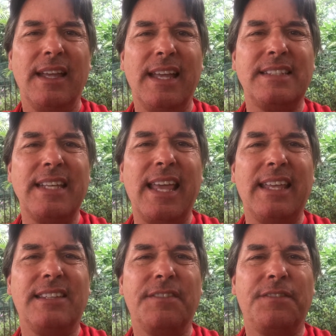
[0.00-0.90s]
It's a
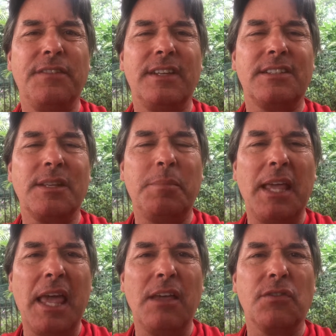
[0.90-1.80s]
it's a
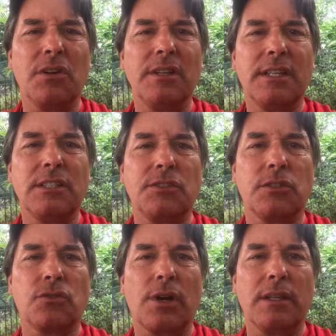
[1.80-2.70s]
behavior that is
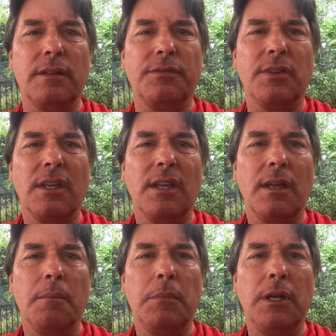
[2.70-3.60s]
destructive,
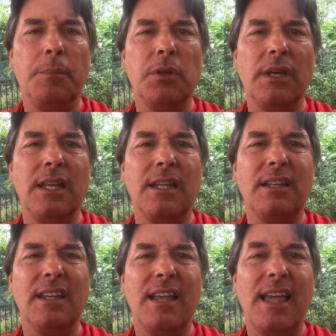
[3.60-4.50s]
manipulating,
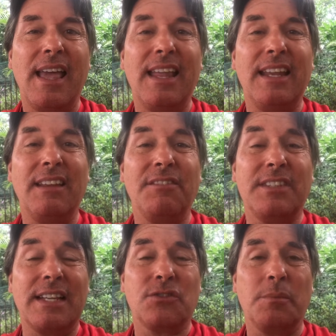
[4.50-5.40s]
and
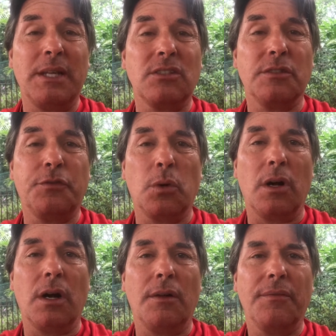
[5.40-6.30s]
detrimental for
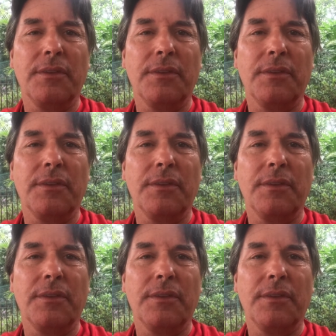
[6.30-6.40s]
all.